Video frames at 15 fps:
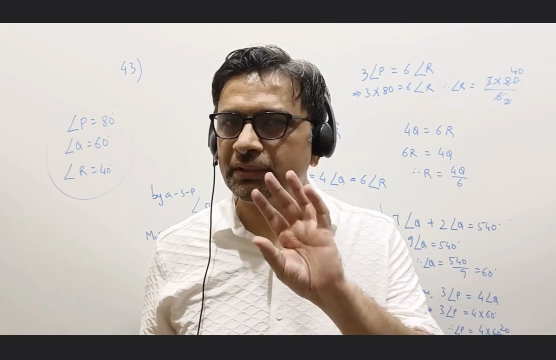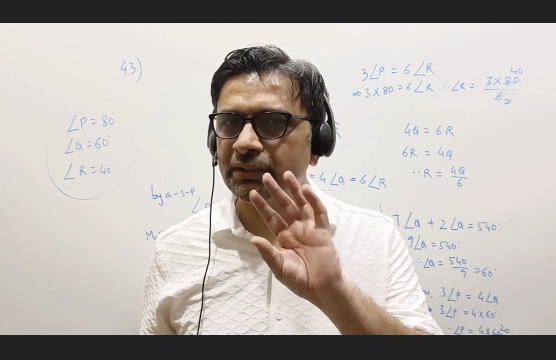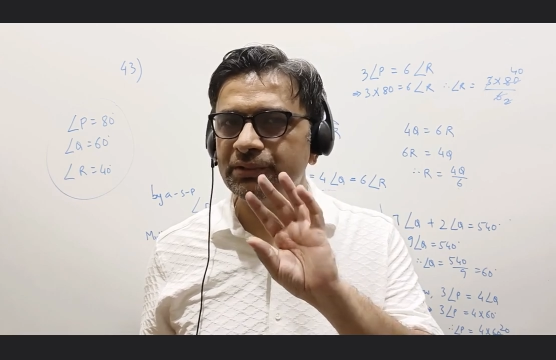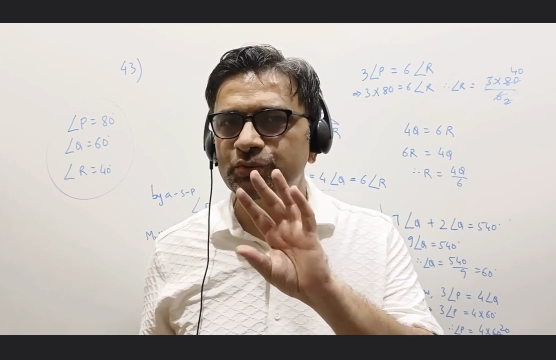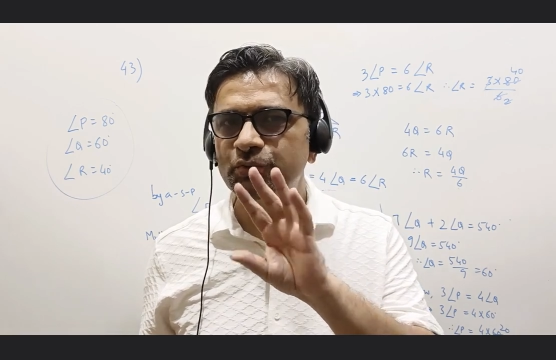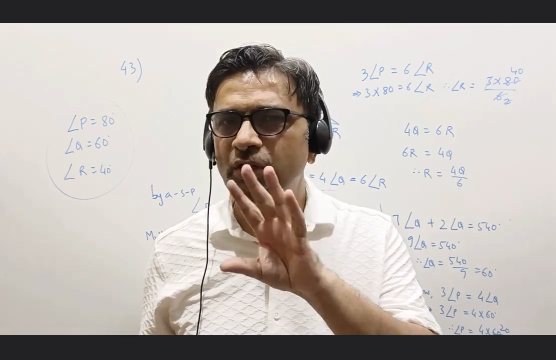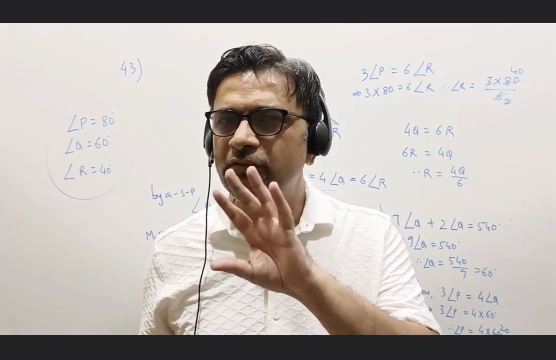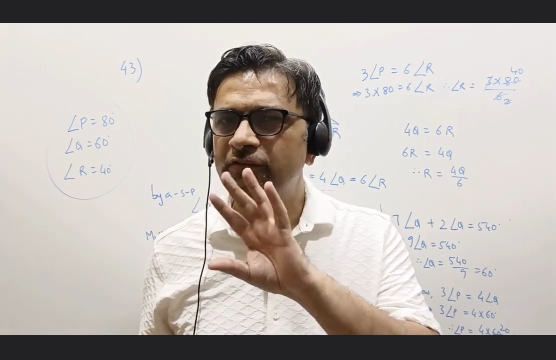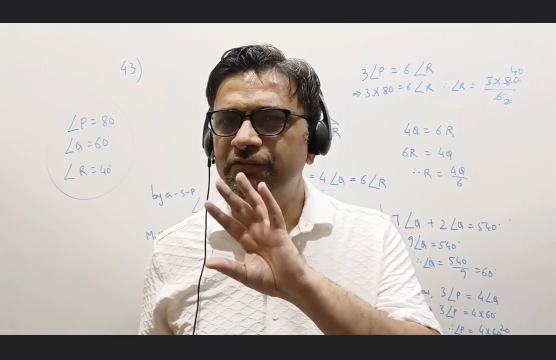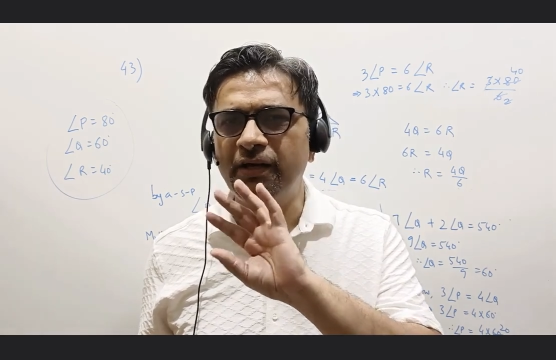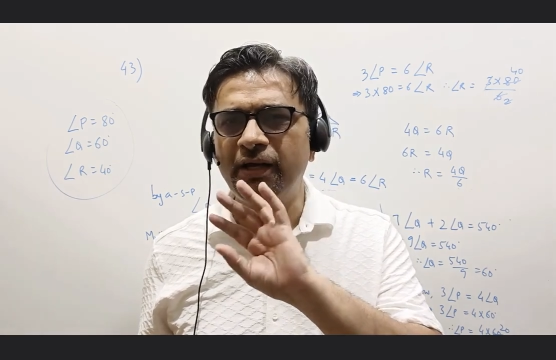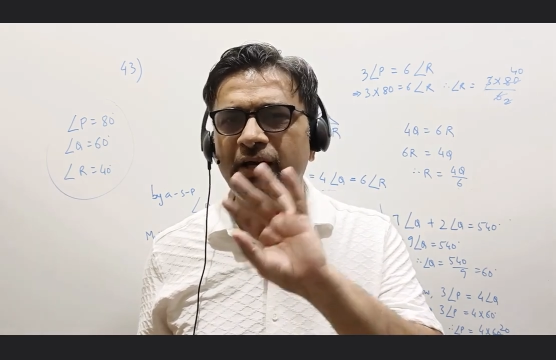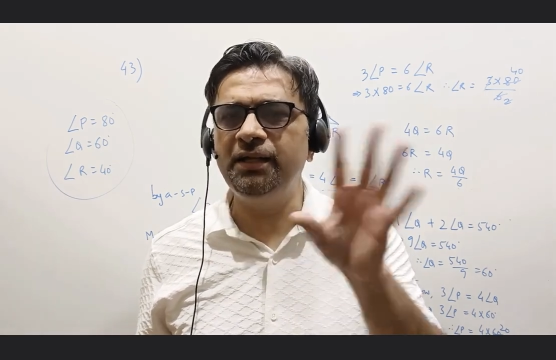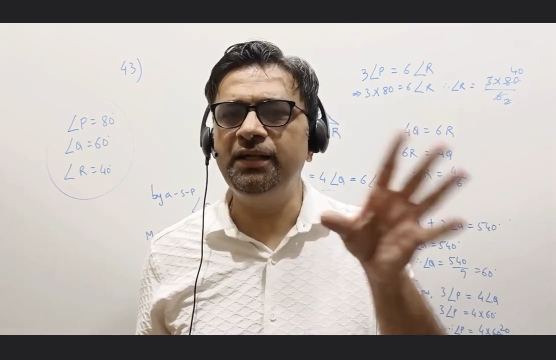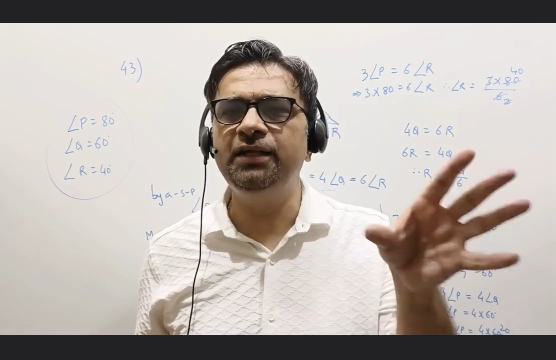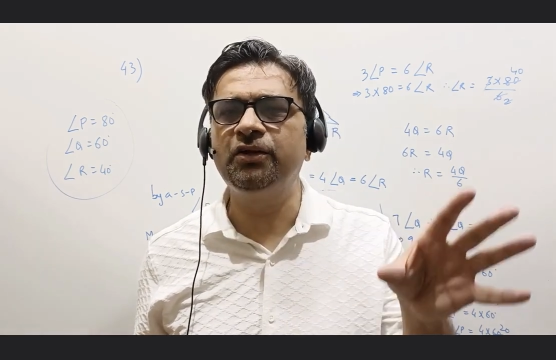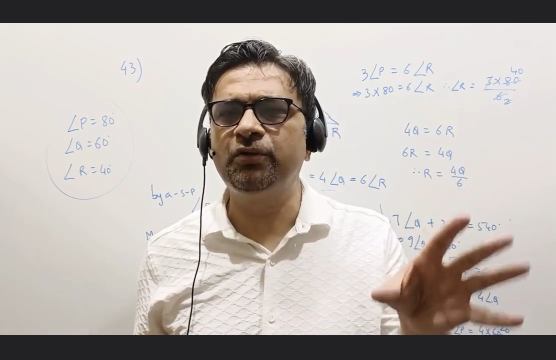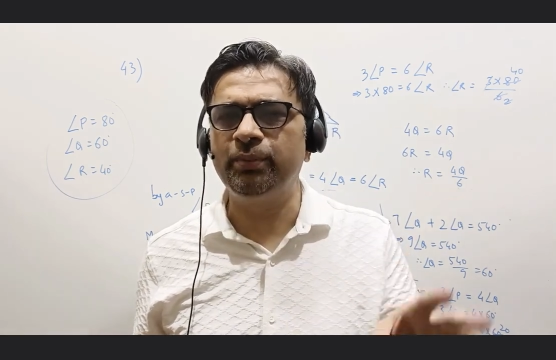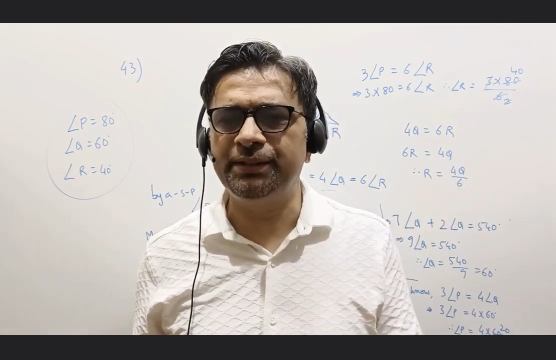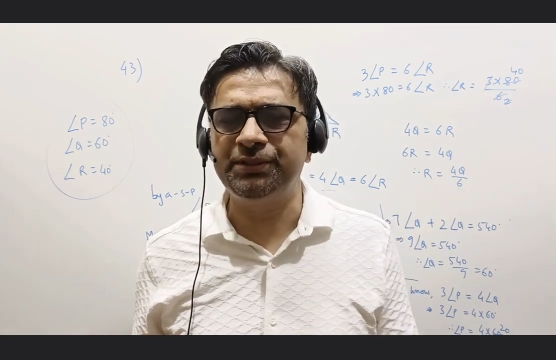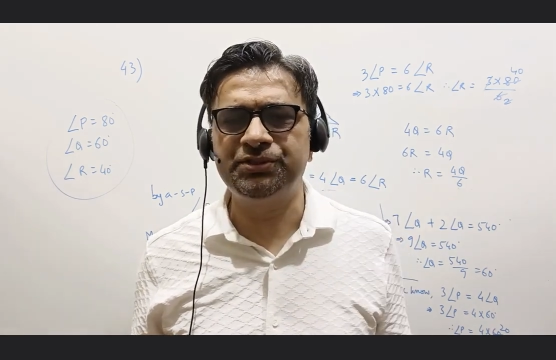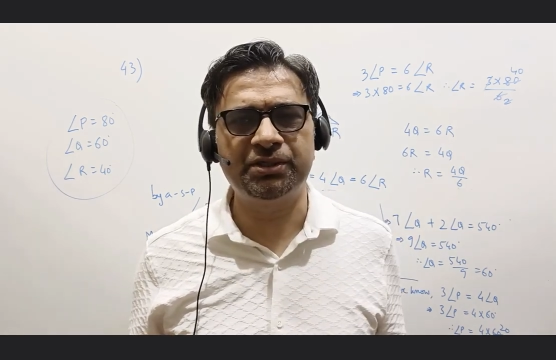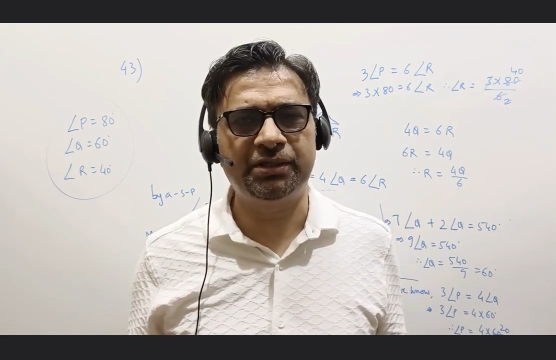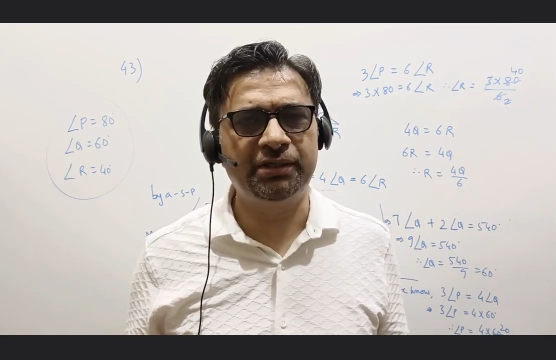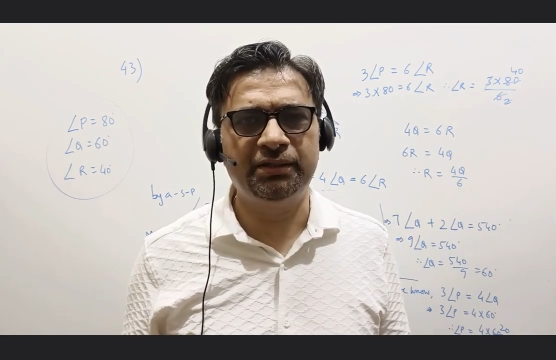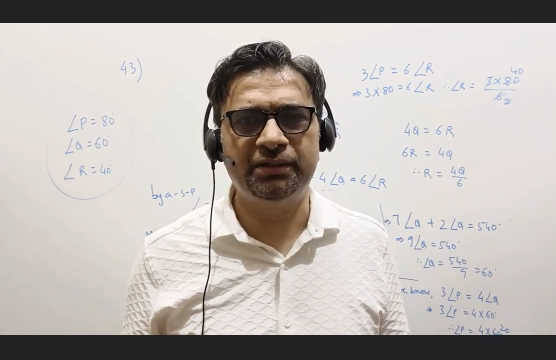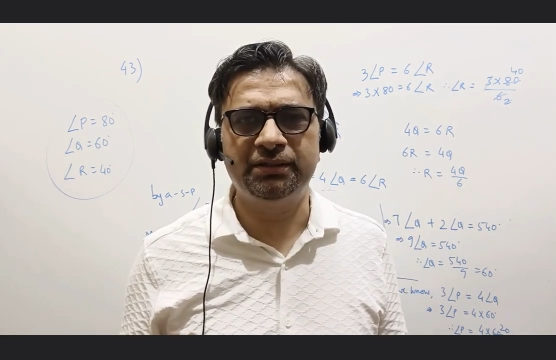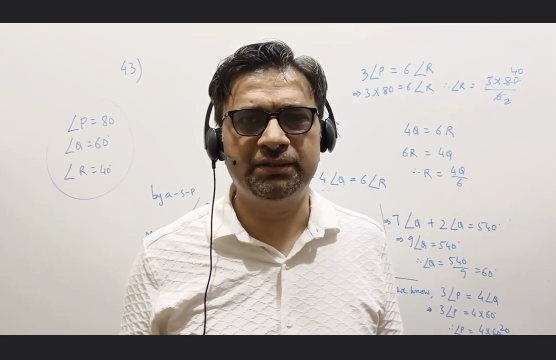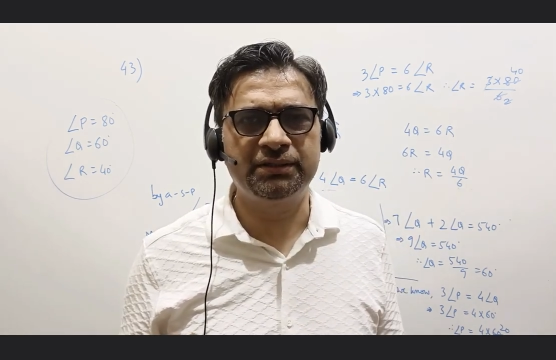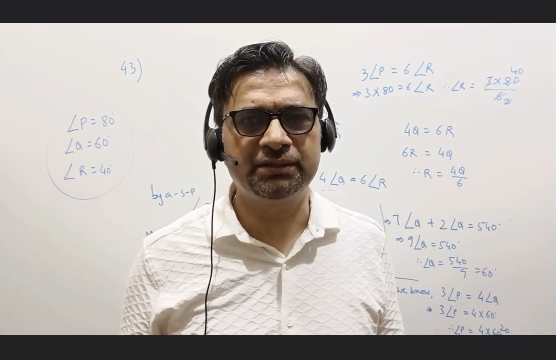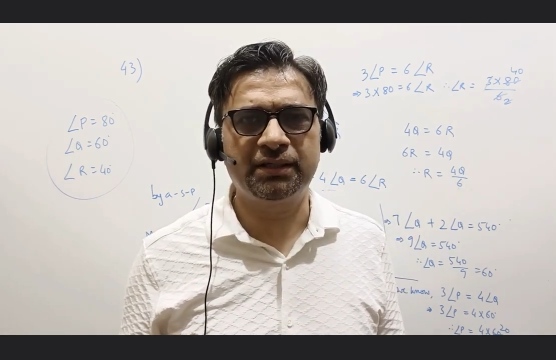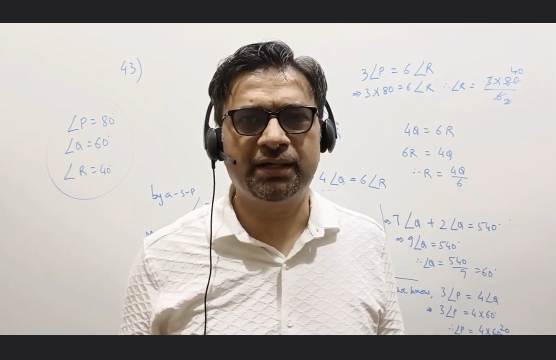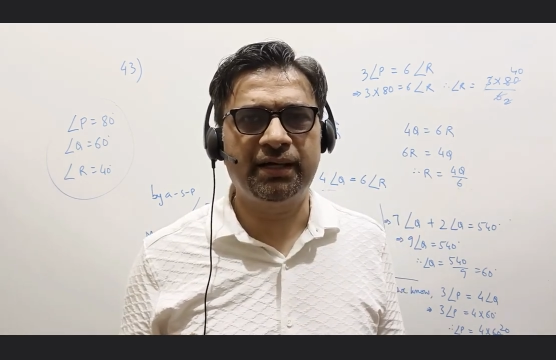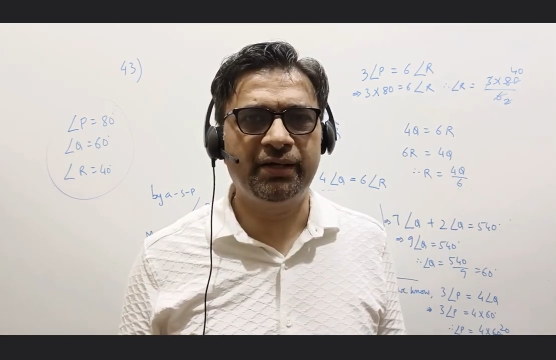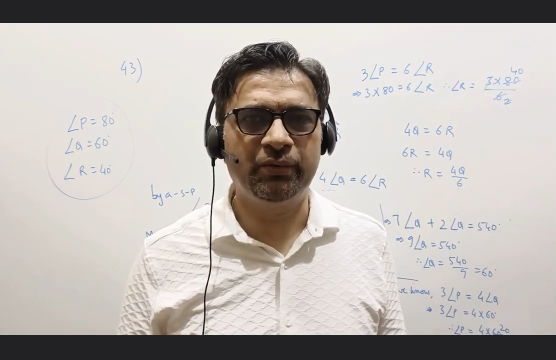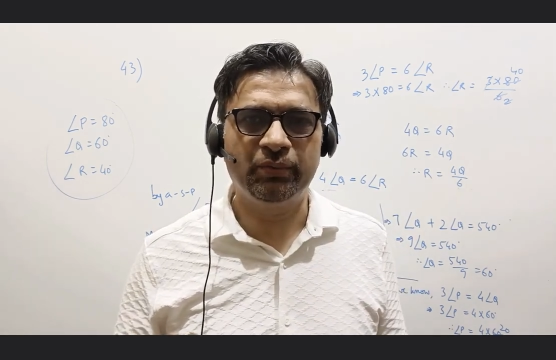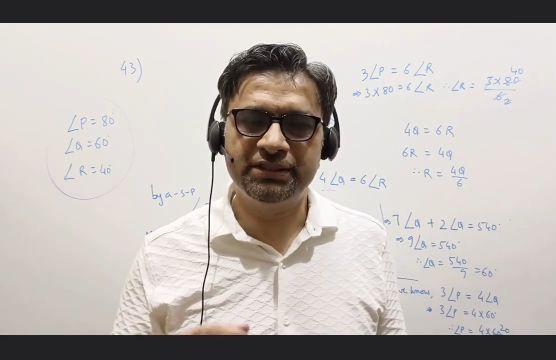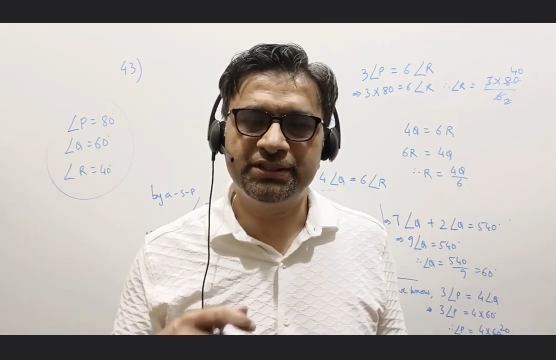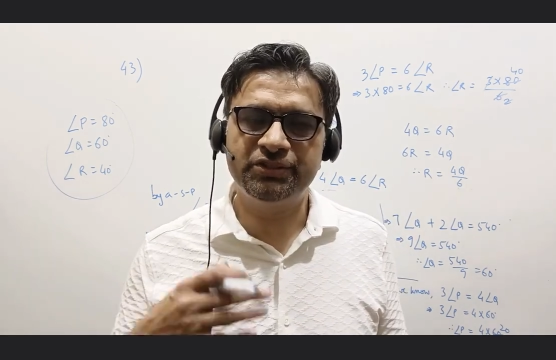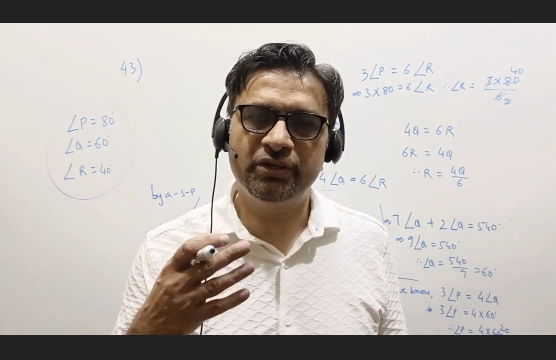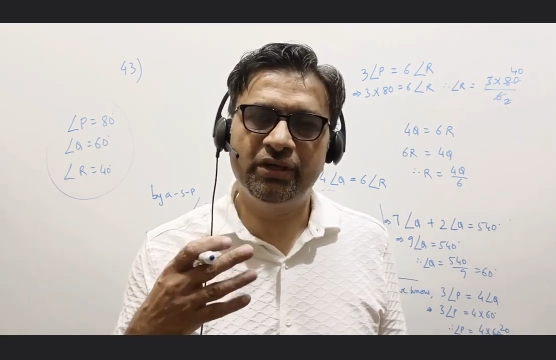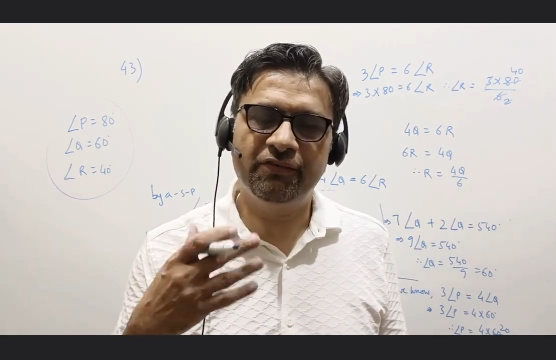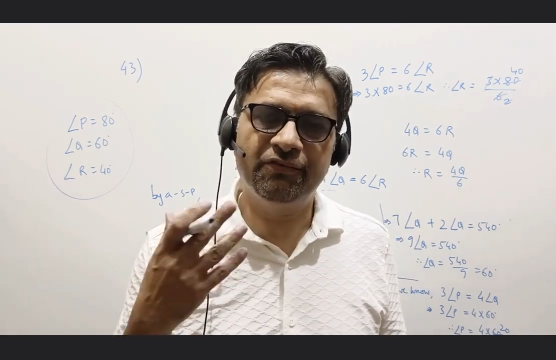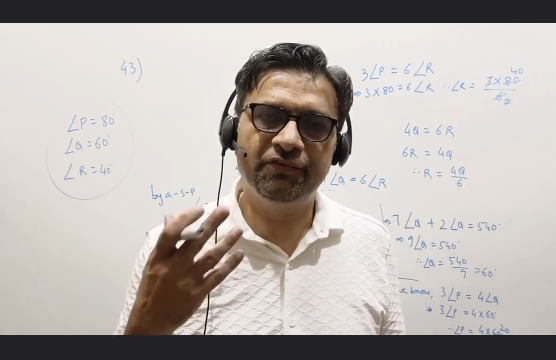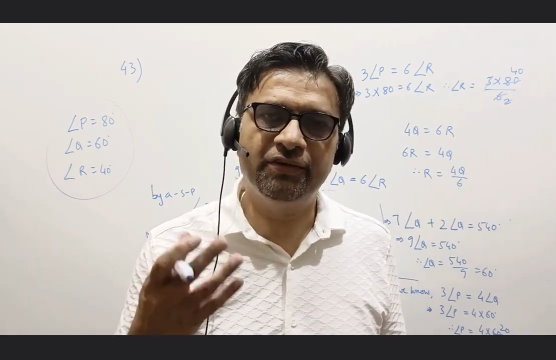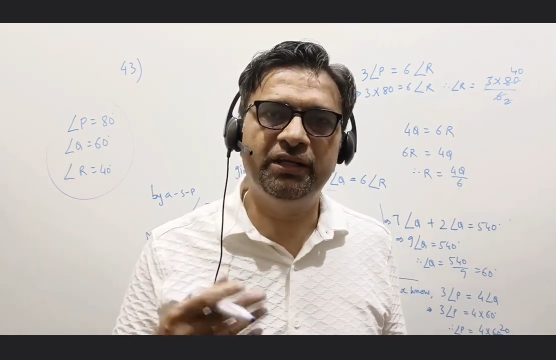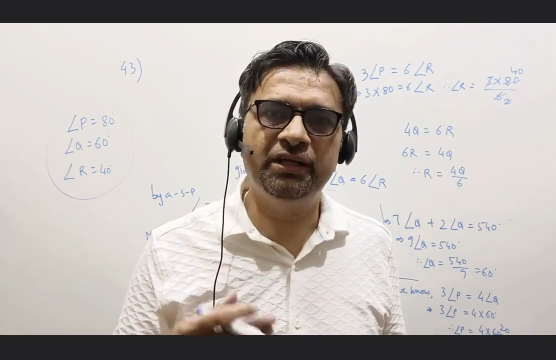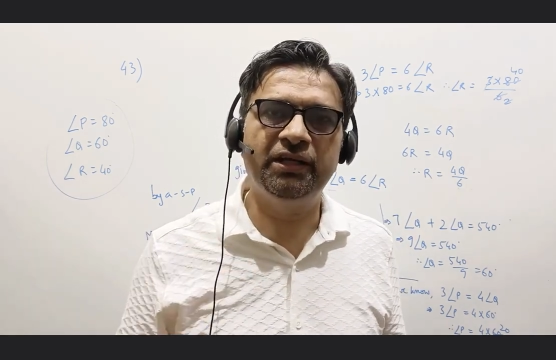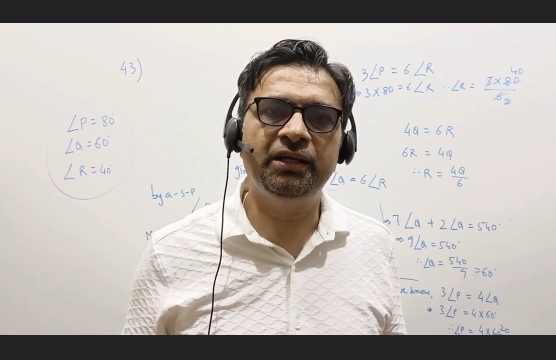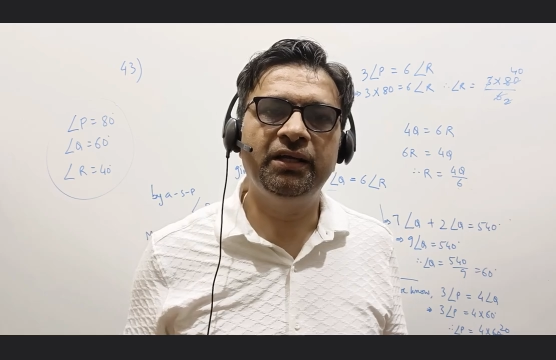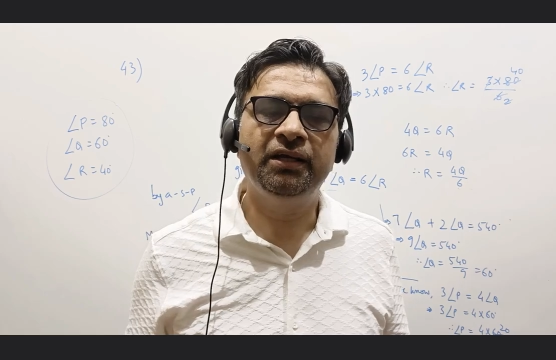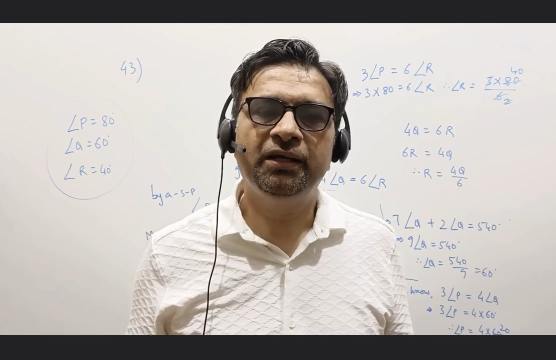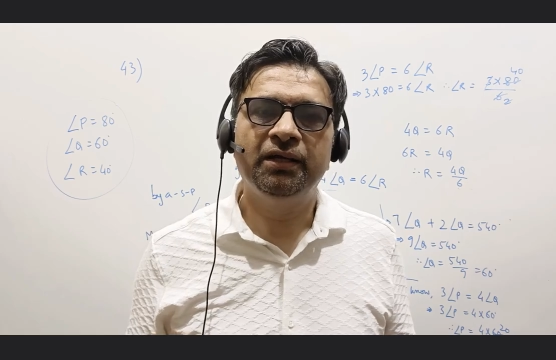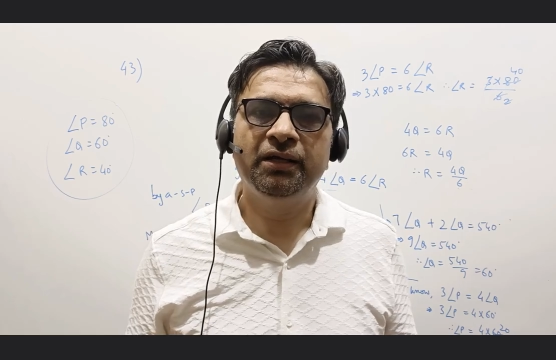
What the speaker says: solve any question under the sky once you have really